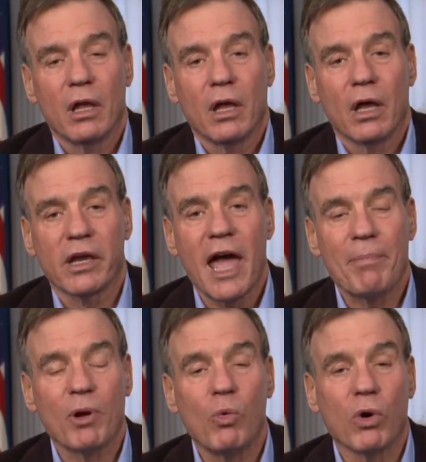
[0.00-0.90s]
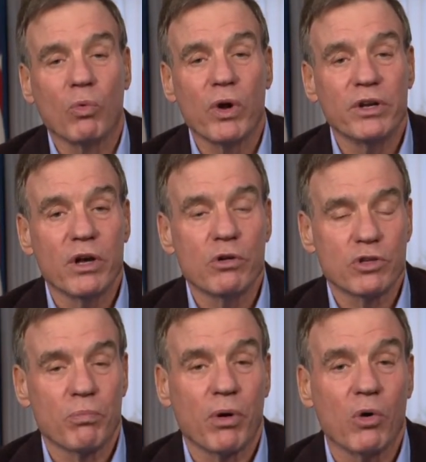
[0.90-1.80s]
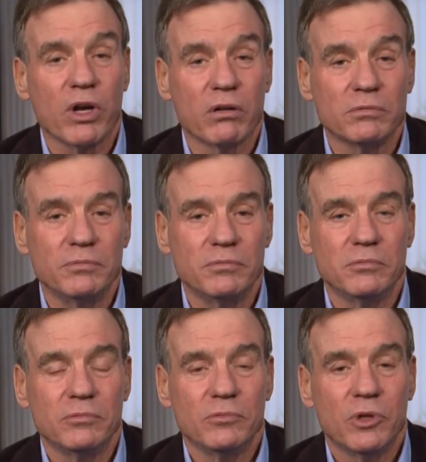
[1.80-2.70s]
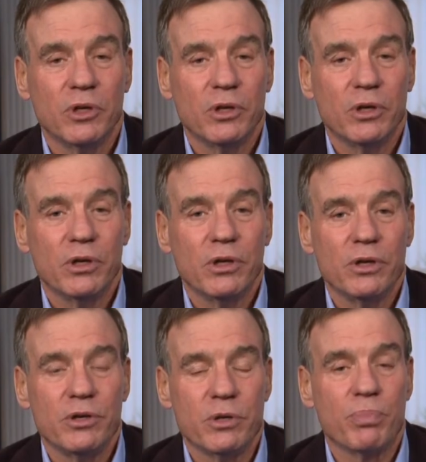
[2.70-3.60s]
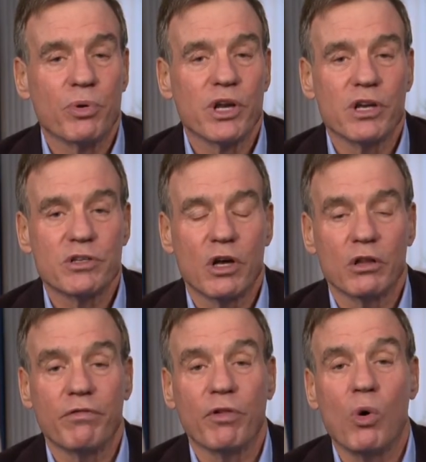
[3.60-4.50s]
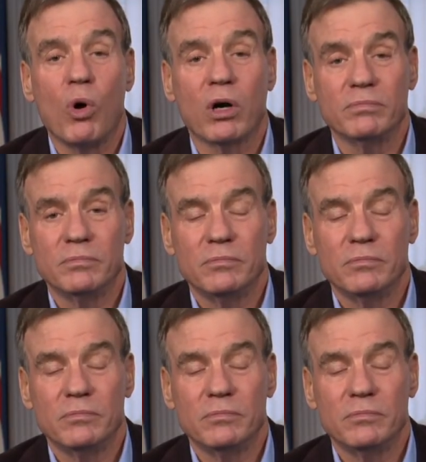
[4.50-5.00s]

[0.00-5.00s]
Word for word: a Capitol where windows are broken, debris is on the floor